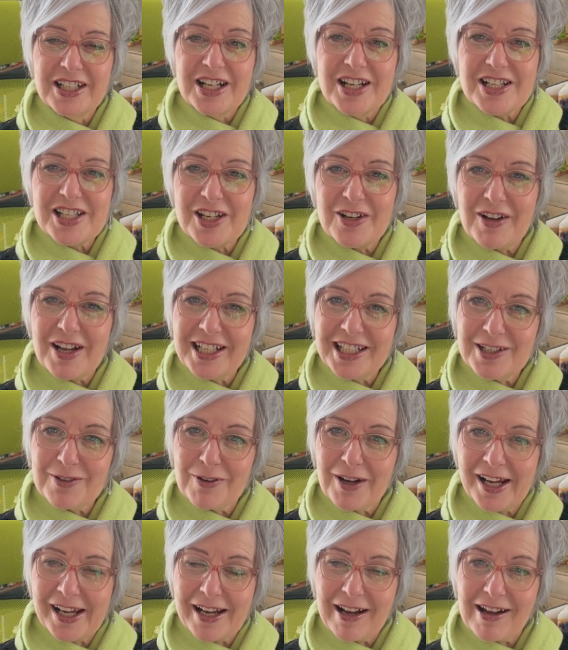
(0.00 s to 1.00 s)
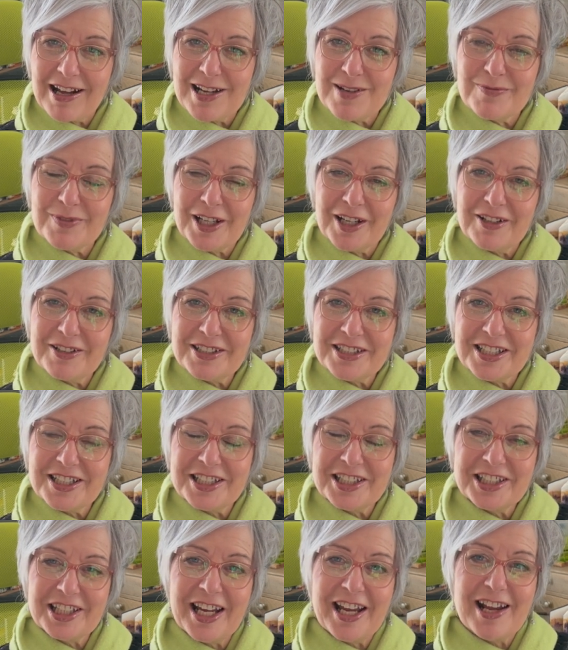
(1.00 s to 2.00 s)
So anyway, I am going to
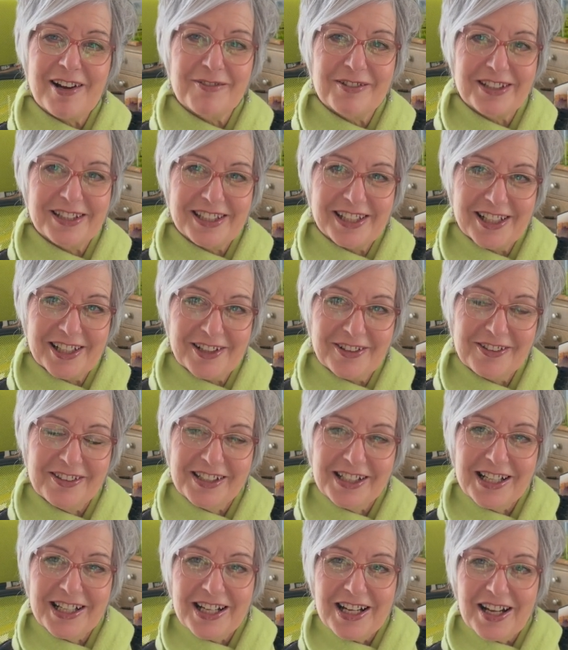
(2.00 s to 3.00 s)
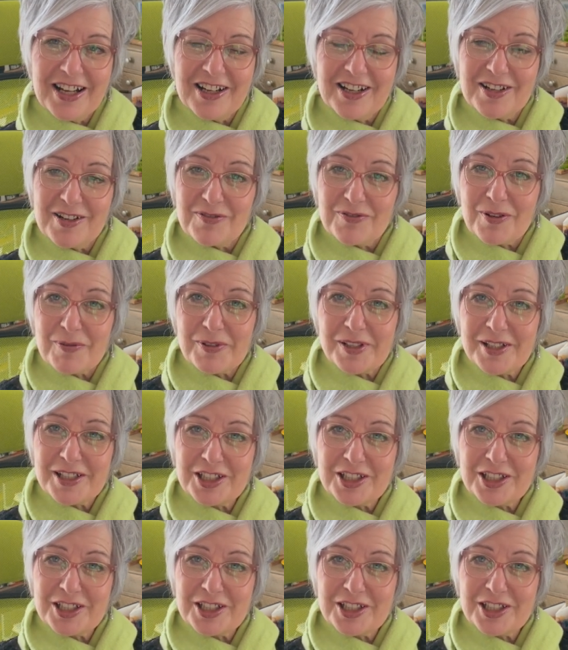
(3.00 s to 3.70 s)
share with you uh, probably a